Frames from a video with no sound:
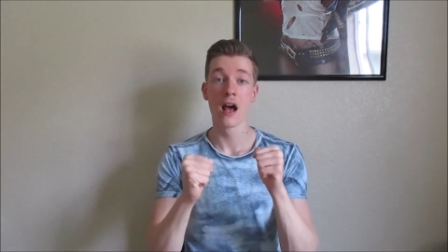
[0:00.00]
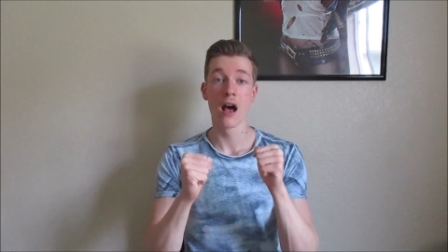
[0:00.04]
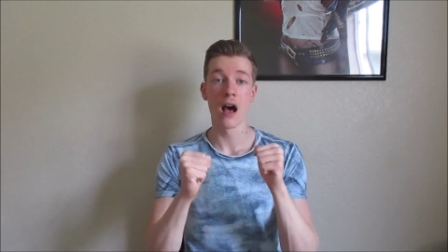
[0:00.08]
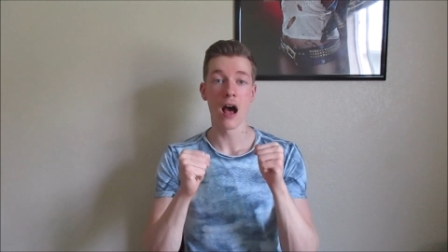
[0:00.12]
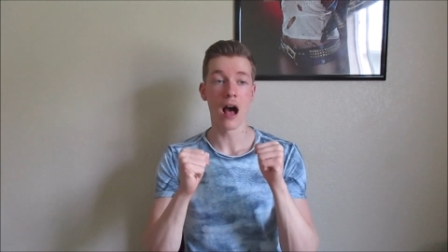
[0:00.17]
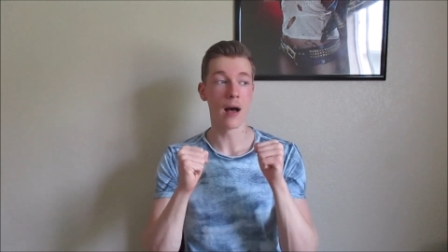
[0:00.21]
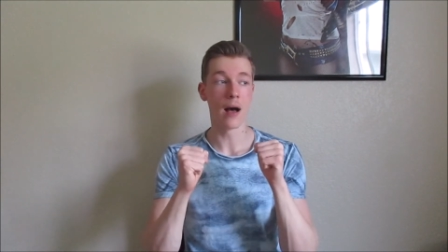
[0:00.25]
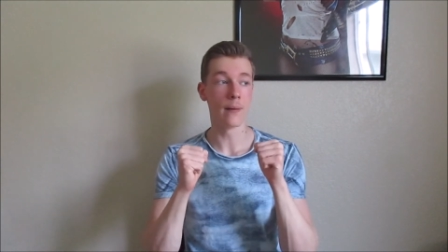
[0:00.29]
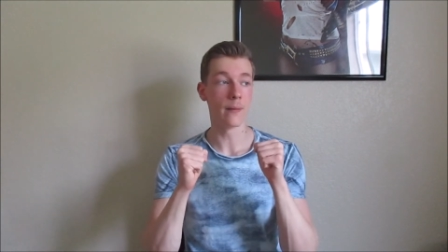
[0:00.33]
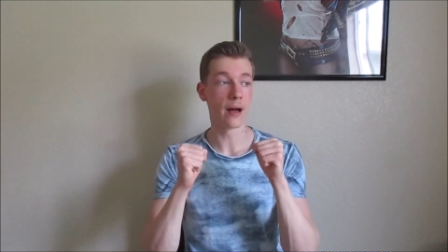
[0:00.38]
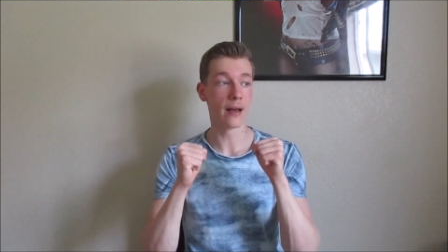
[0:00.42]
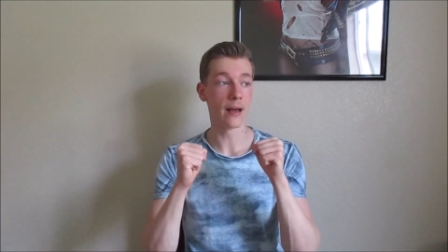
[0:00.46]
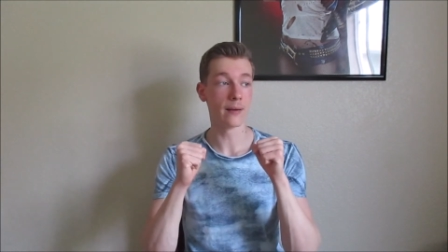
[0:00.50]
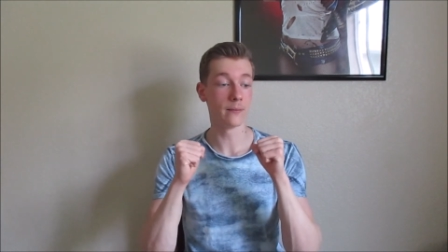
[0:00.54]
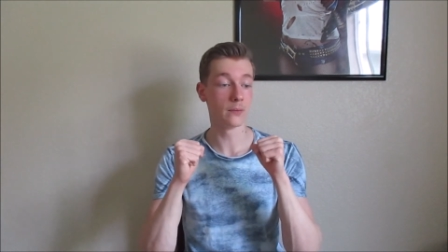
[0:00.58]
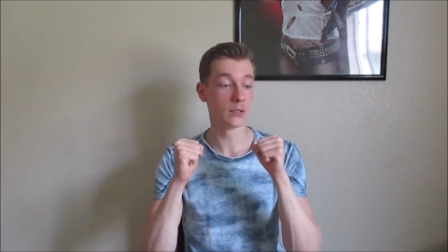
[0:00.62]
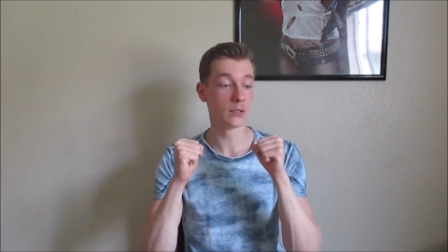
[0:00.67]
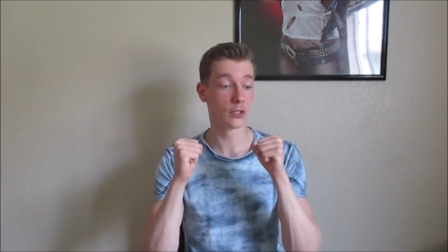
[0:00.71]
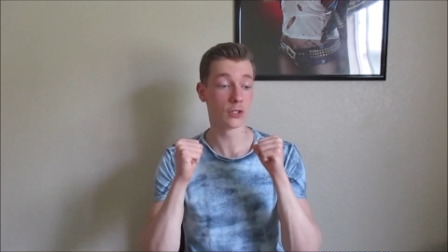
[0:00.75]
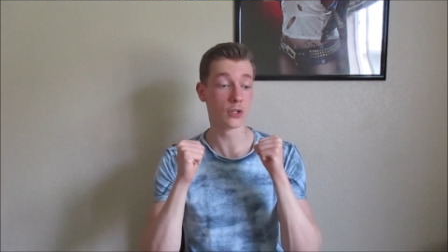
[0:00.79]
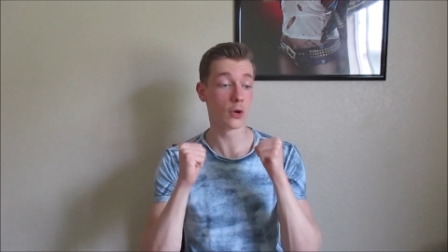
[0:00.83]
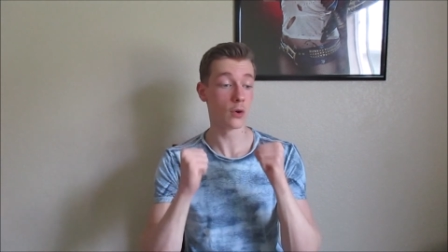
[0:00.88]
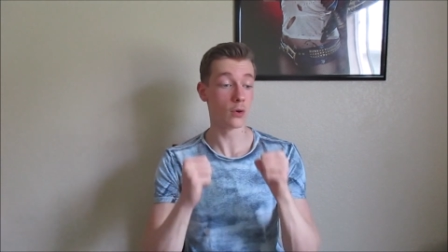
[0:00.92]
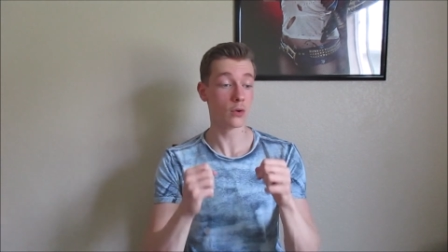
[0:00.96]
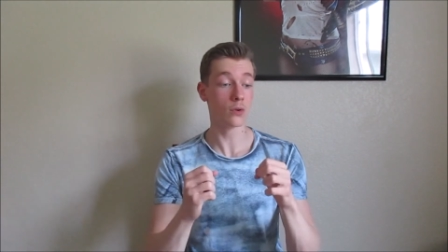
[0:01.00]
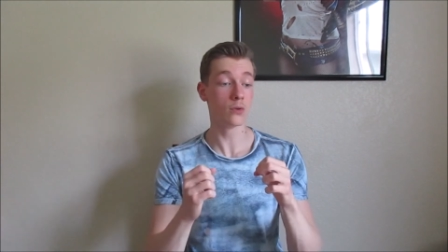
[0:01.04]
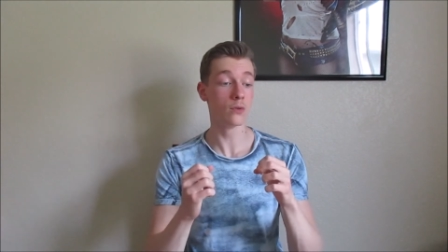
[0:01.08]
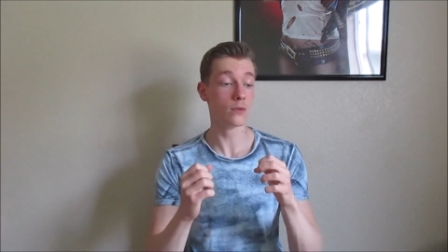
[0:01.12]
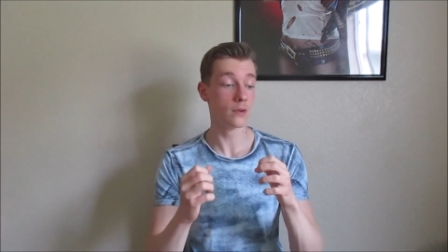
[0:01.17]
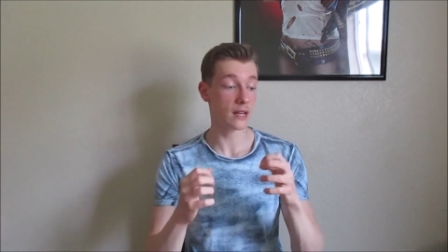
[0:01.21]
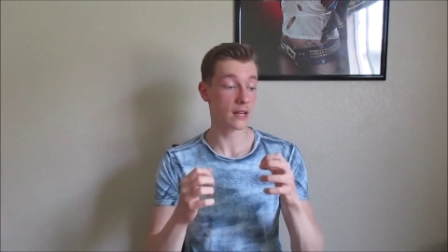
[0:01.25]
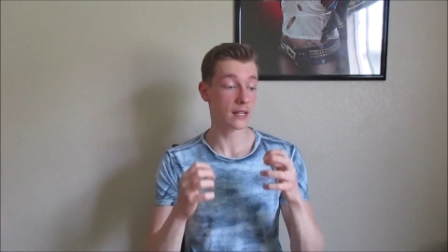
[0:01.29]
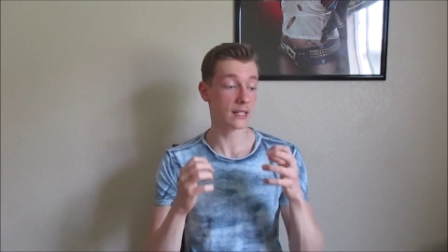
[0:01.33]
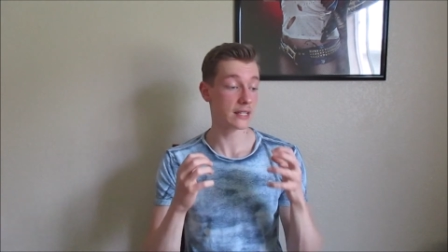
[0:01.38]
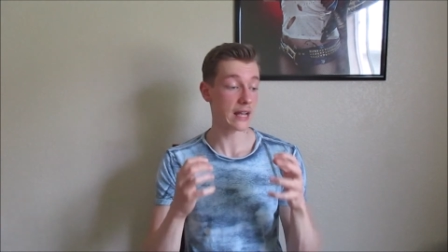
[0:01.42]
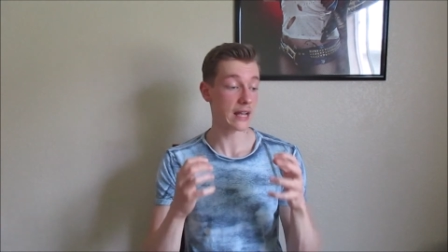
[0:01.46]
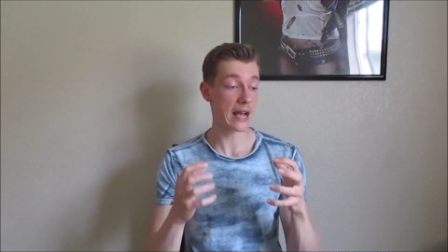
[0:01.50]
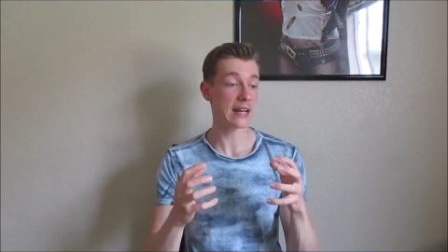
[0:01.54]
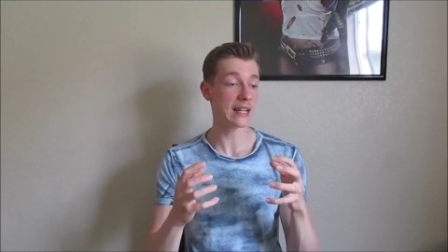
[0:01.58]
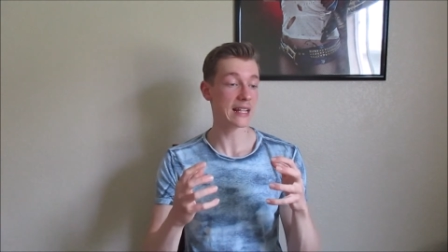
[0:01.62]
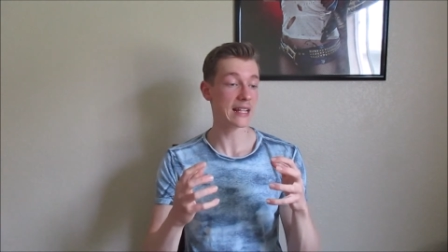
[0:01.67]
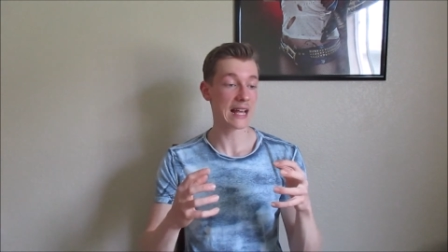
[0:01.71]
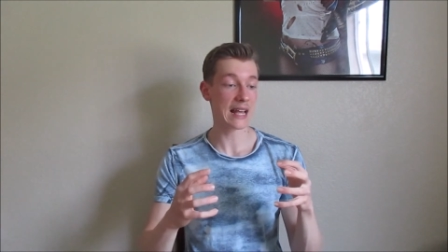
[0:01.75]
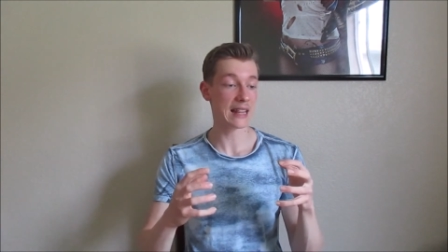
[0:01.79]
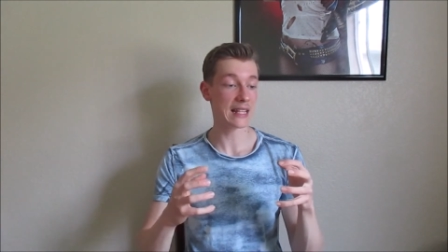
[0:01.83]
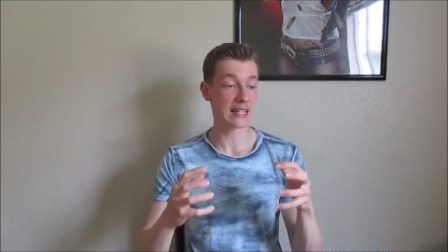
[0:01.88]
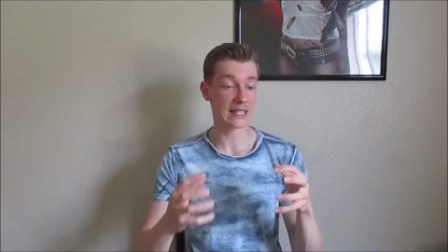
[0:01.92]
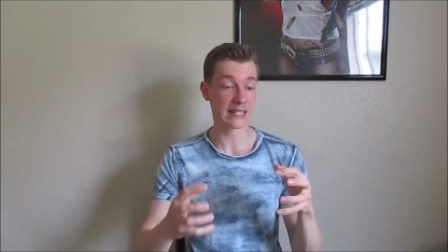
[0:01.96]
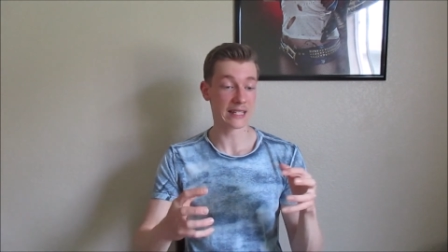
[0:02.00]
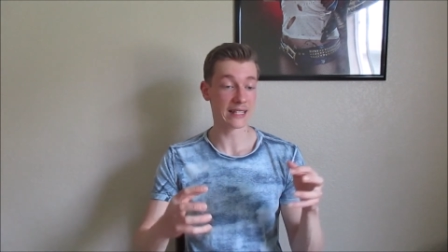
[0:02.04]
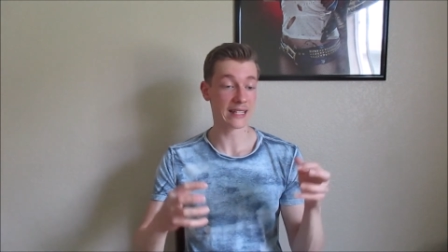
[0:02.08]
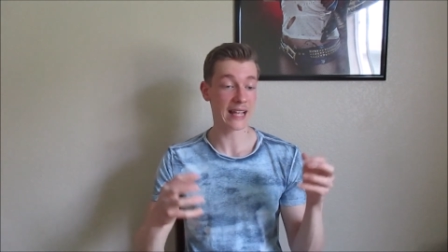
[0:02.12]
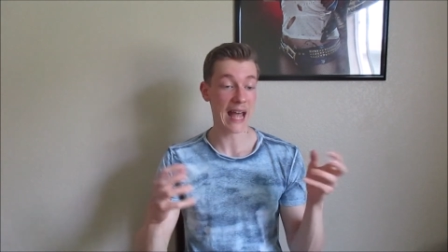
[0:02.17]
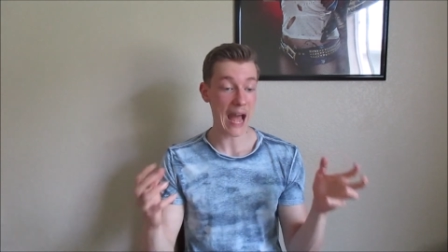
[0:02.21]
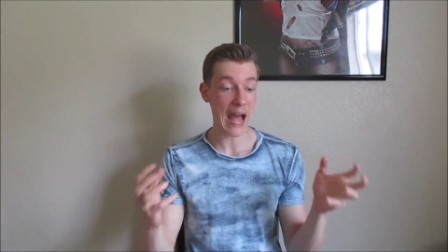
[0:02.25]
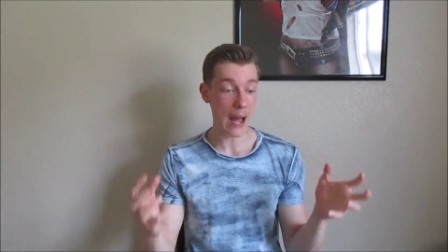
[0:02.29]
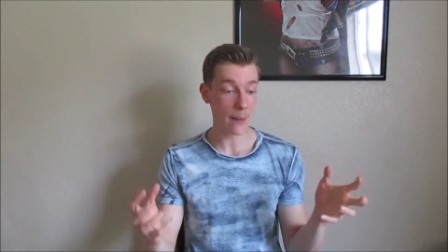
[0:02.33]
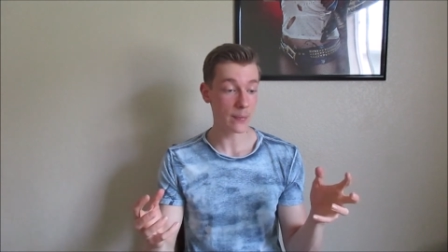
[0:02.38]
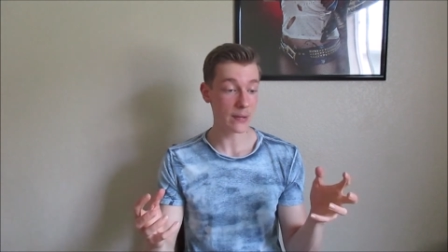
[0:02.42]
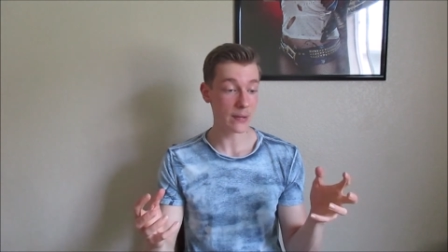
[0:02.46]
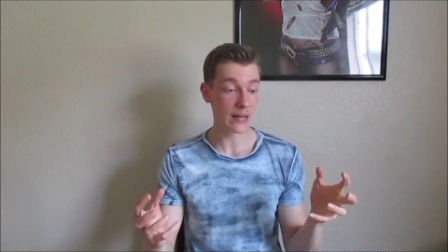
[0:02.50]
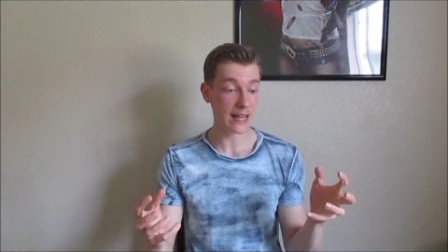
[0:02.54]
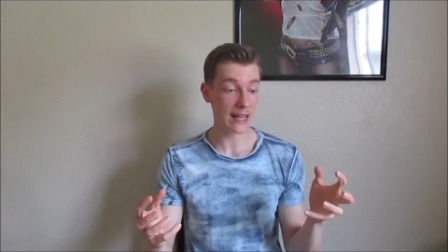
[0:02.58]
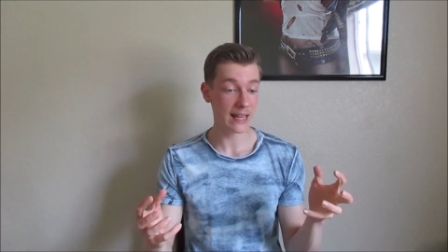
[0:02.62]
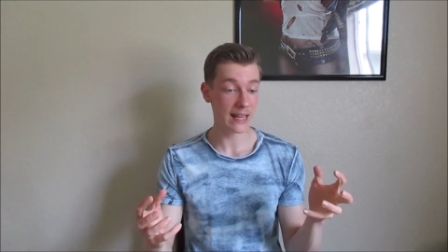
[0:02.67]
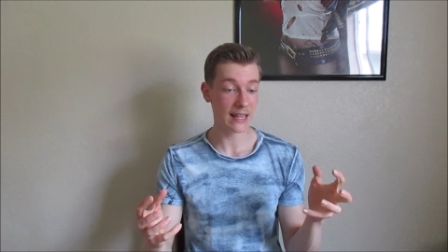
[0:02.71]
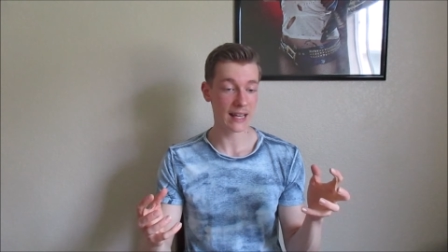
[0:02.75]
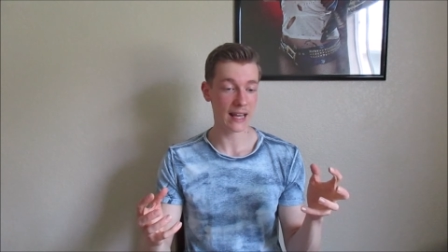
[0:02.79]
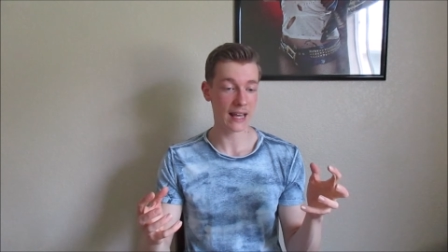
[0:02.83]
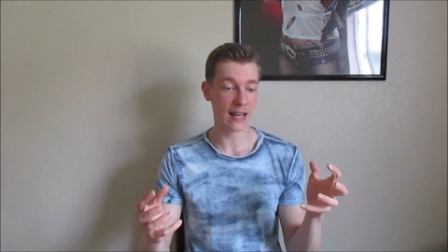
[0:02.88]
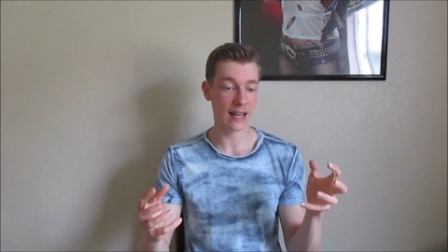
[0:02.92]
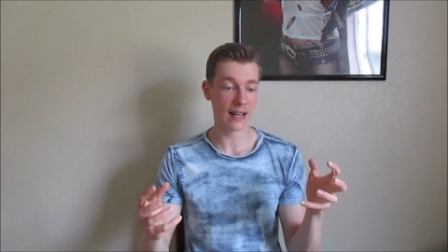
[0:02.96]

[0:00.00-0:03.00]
Um, I'm so excited that this is happening